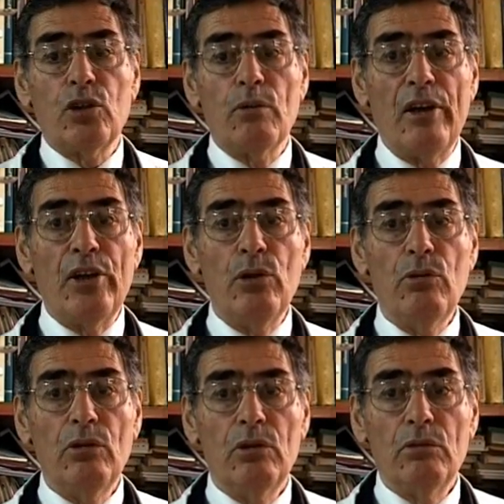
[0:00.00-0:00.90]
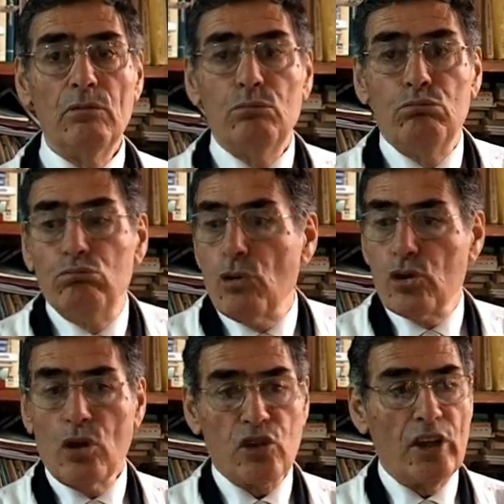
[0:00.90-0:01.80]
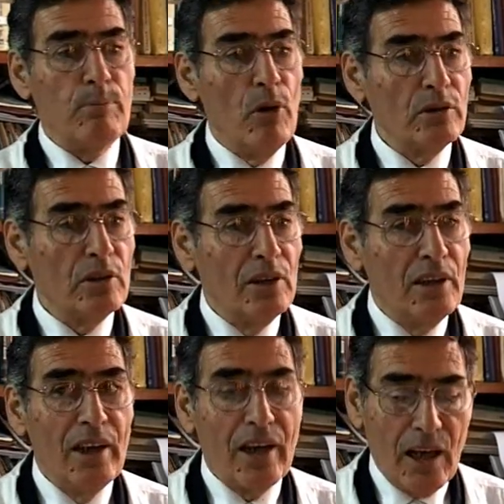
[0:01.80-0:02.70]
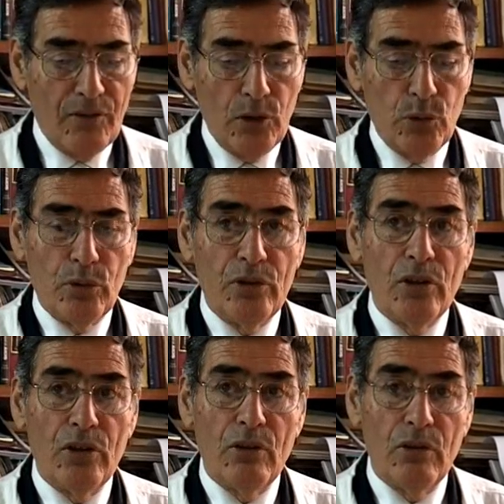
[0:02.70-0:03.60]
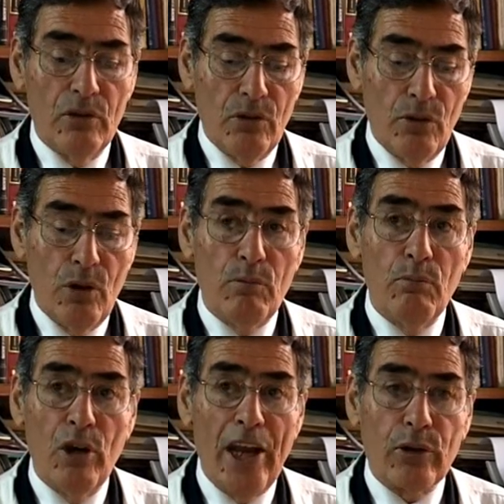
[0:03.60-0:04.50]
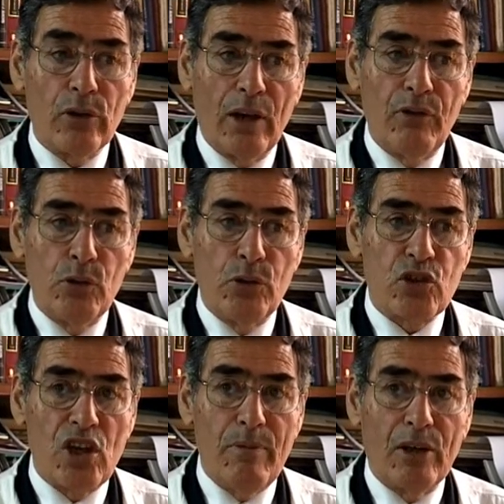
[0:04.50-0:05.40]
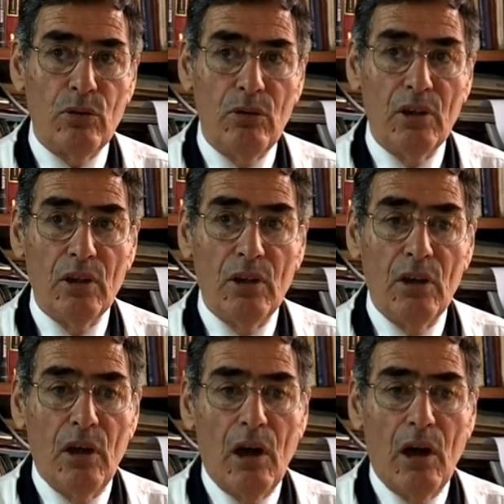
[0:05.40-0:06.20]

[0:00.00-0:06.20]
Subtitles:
This is a very important process which enables us to make preclinical diagnosis of cancer.